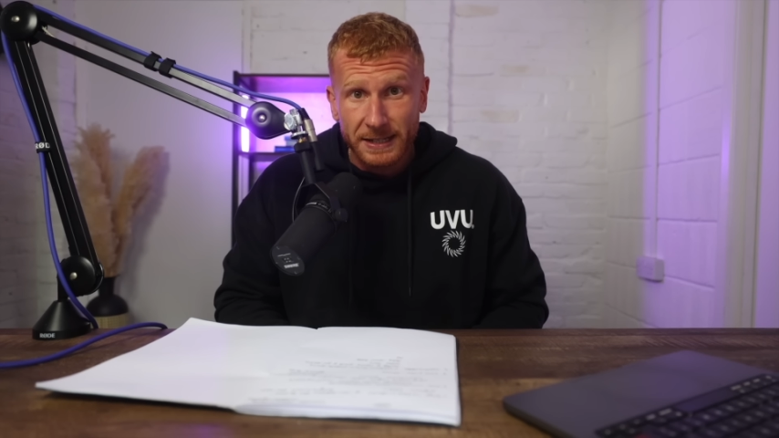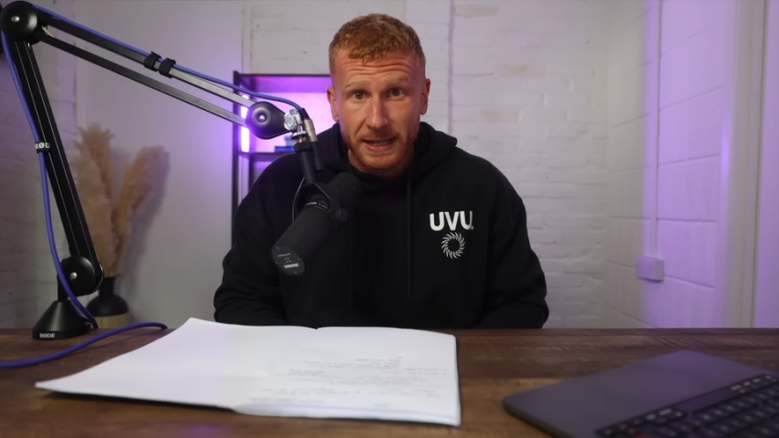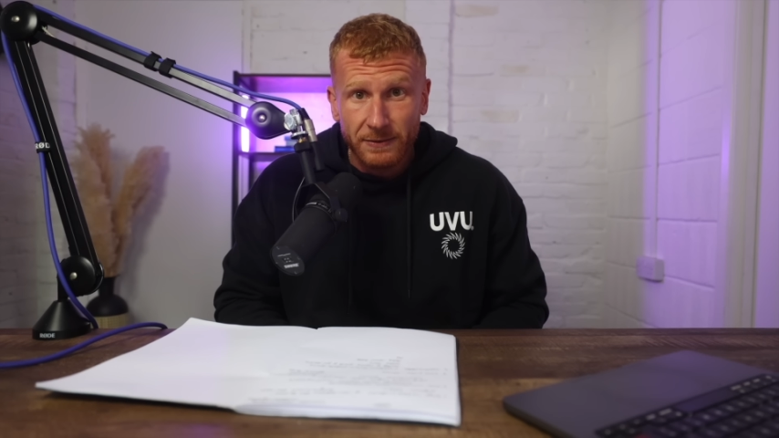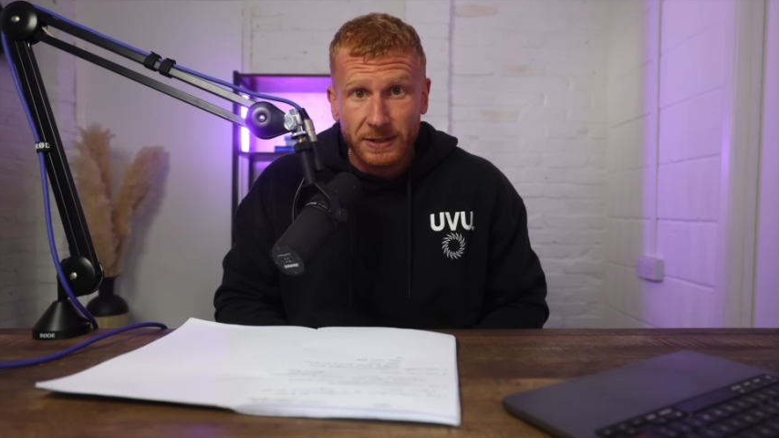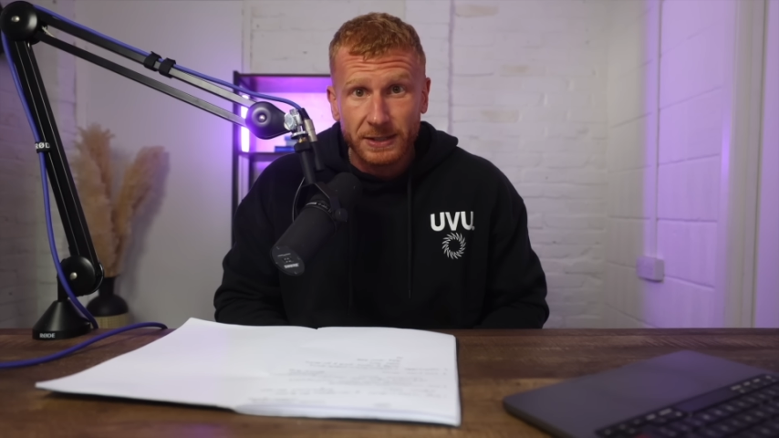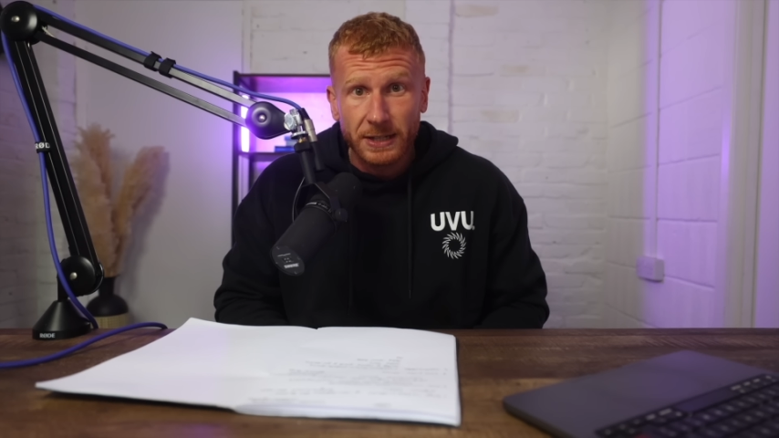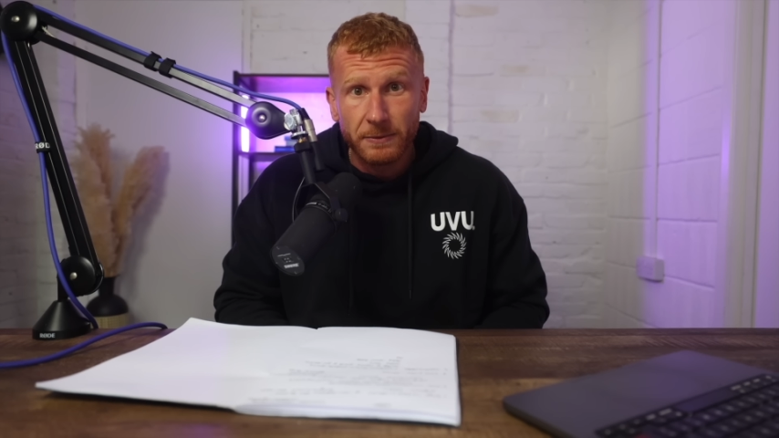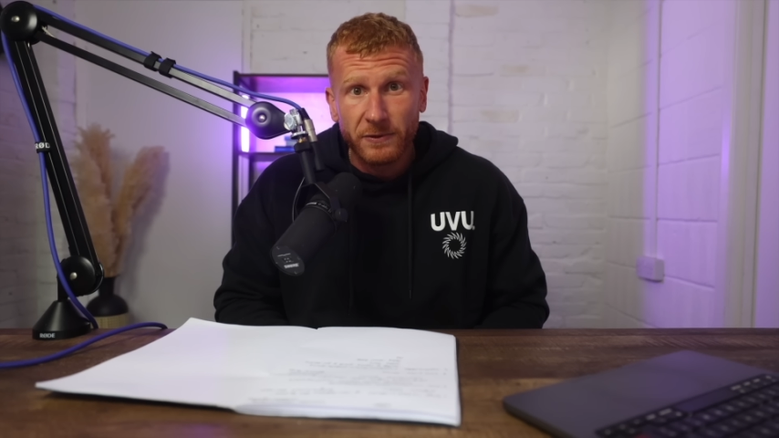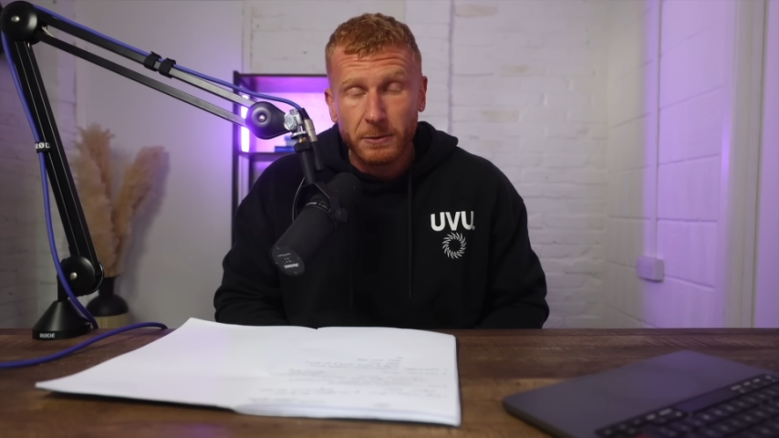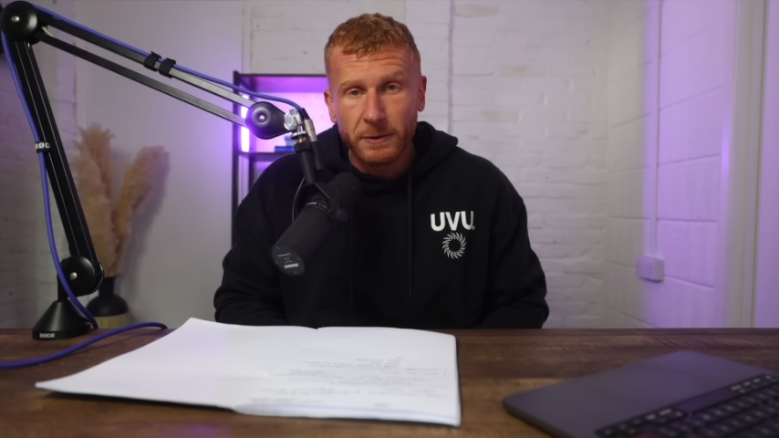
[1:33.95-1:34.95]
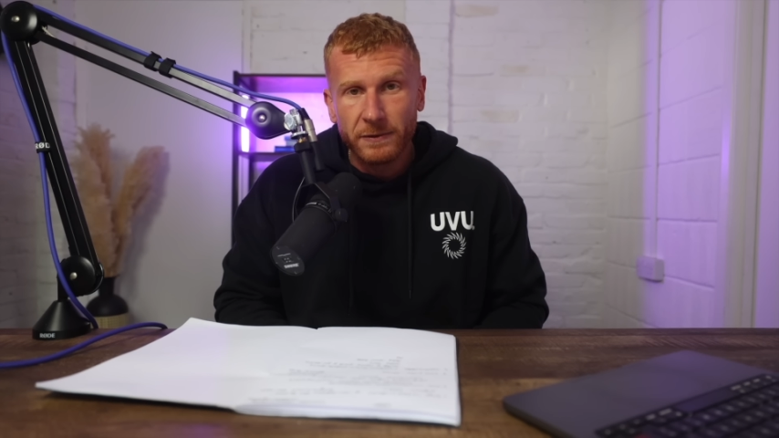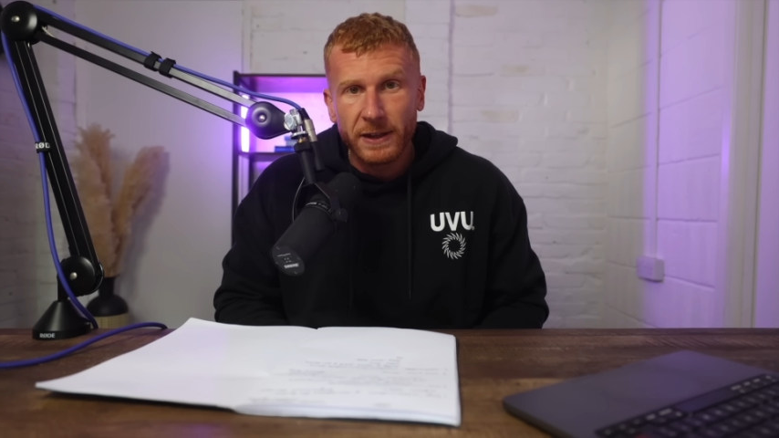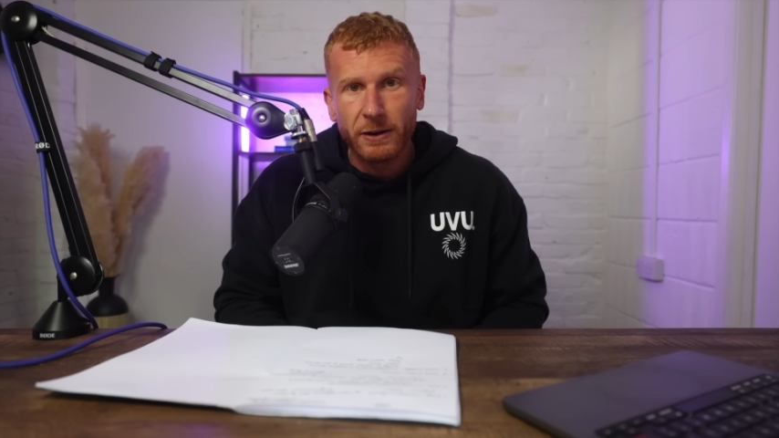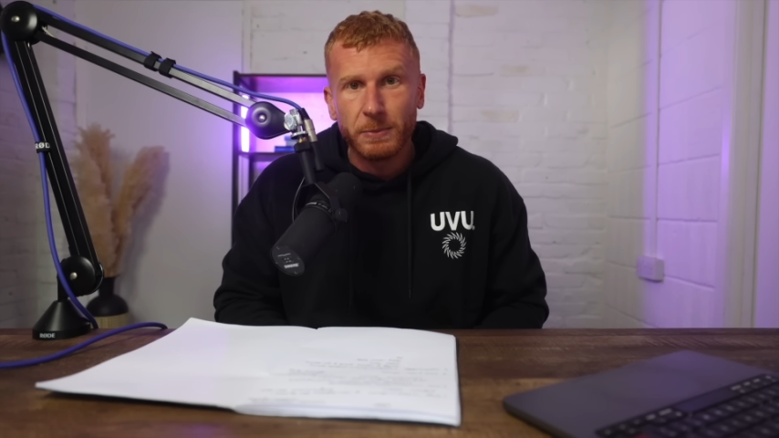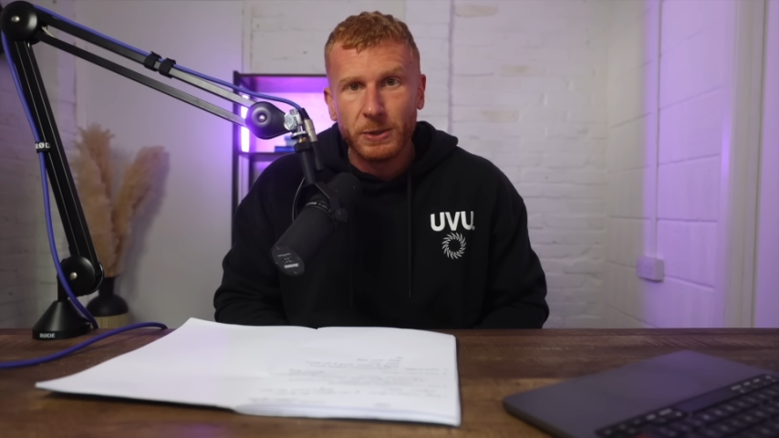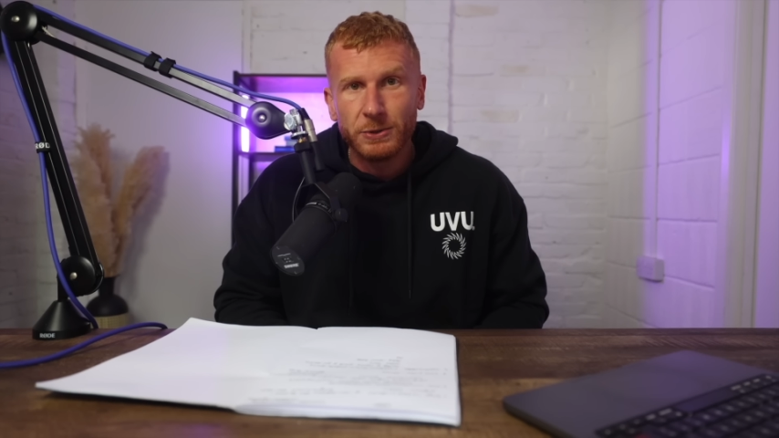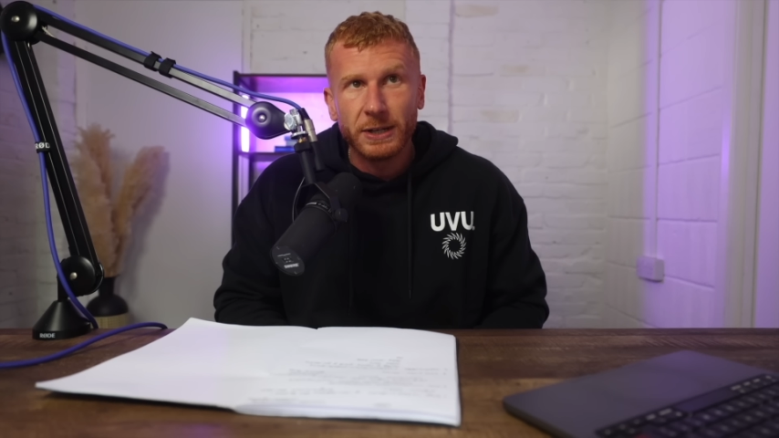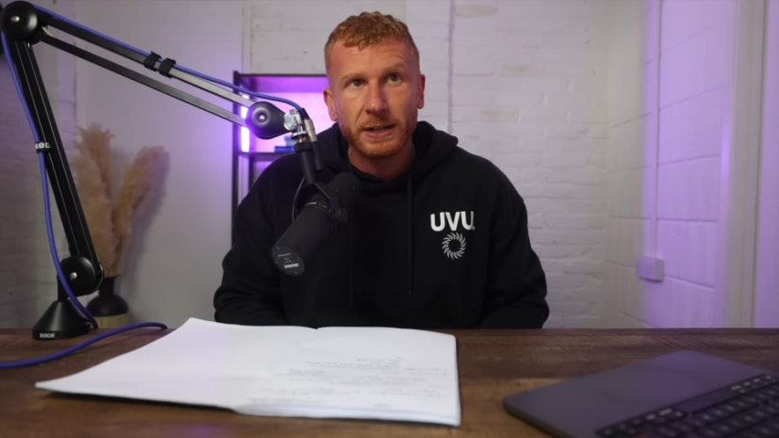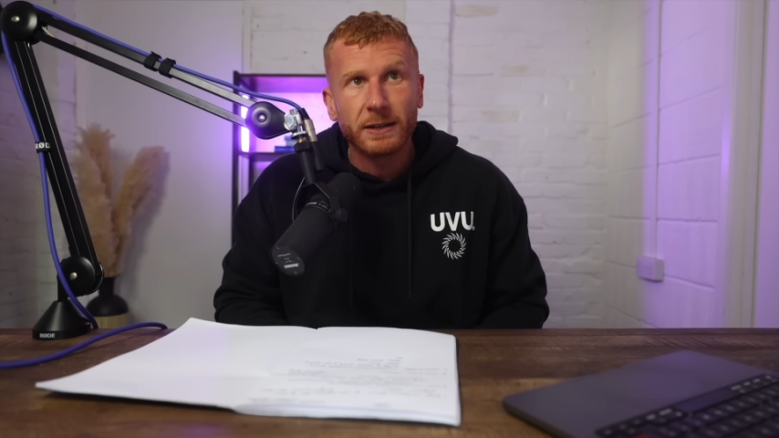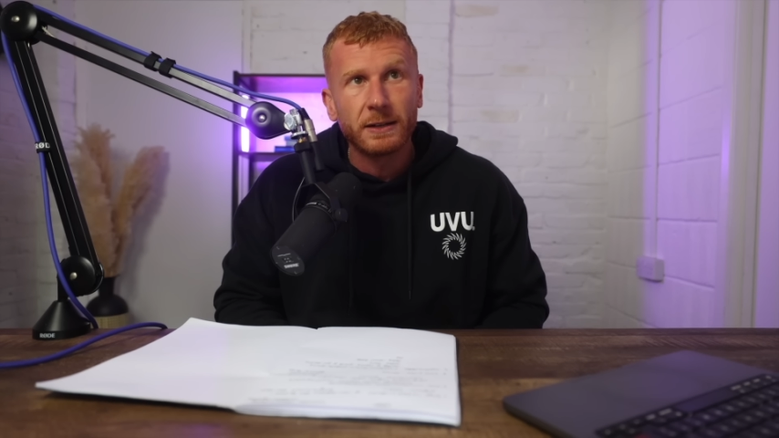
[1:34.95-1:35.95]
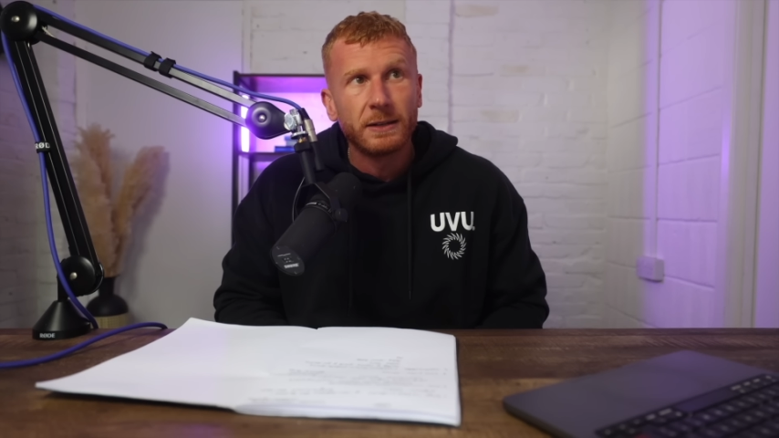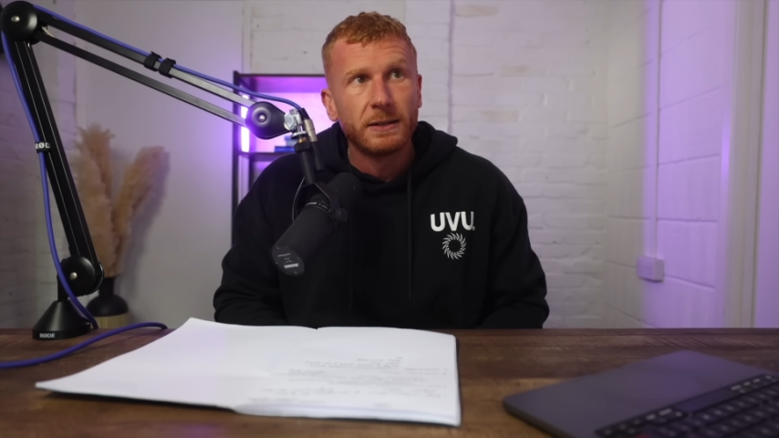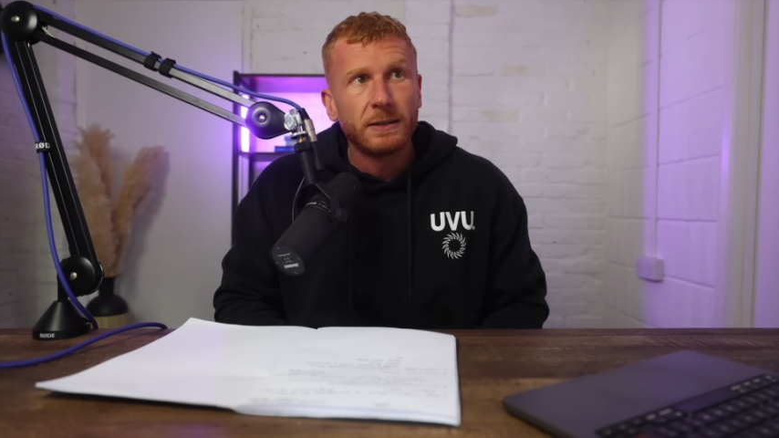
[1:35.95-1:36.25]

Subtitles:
is given some form of therapeutic